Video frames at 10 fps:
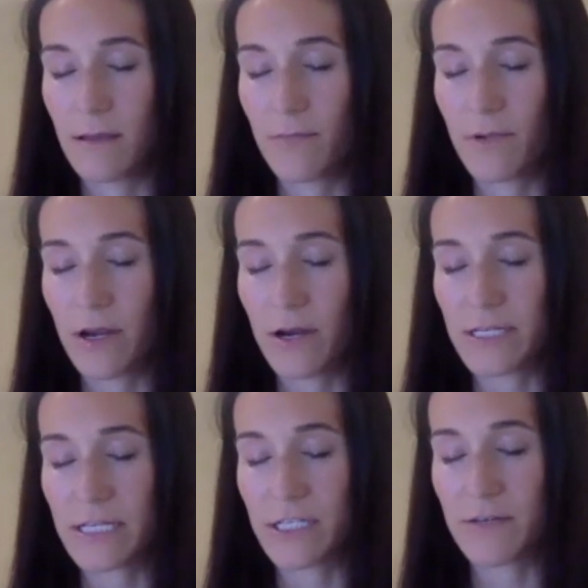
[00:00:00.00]
And bring
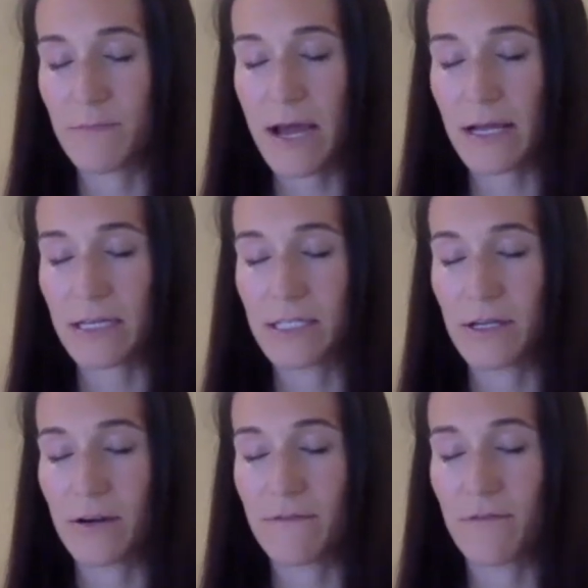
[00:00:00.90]
your attention back
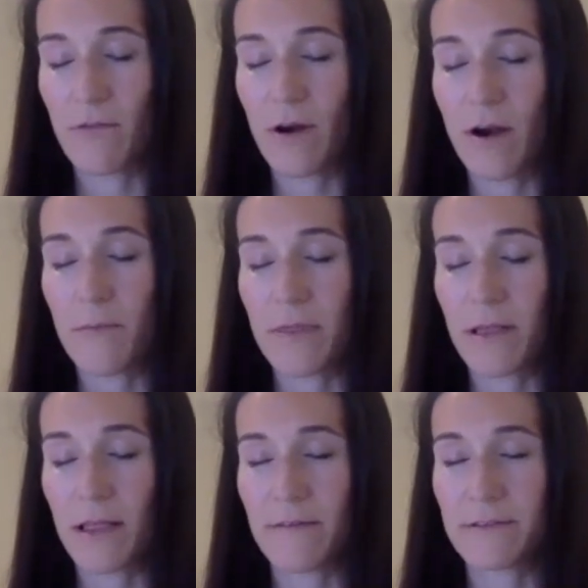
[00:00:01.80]
to your forearm
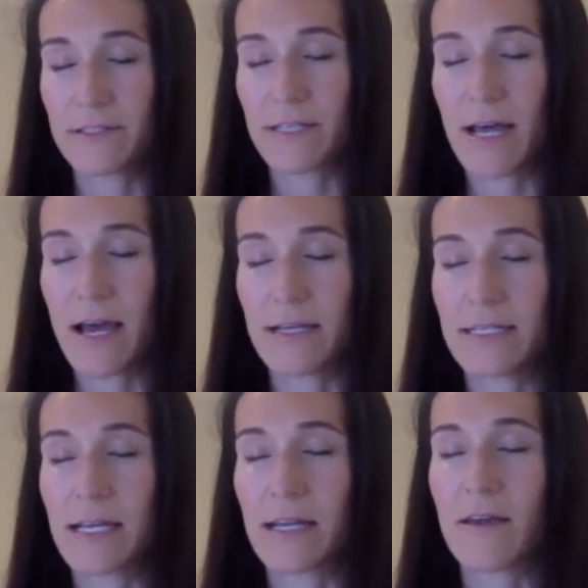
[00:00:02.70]
on the left side
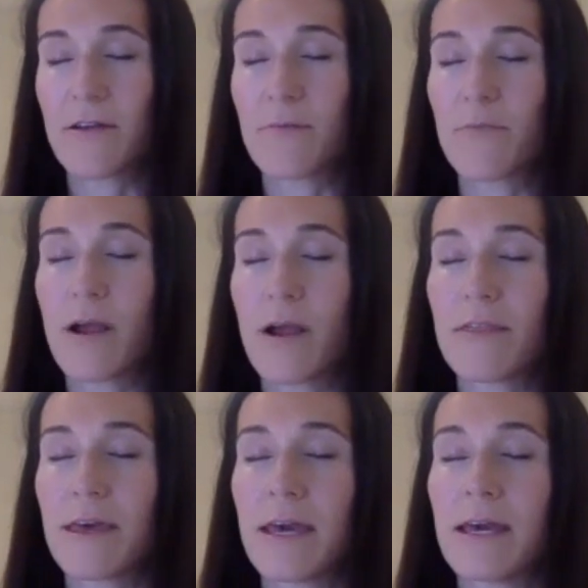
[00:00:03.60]
and take another
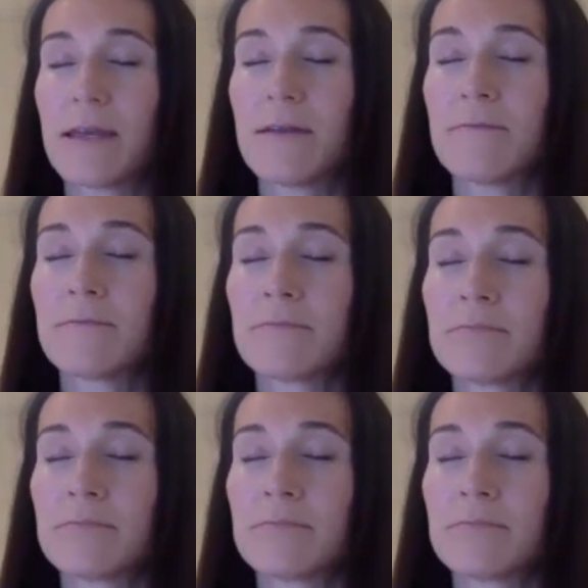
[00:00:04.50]
breath in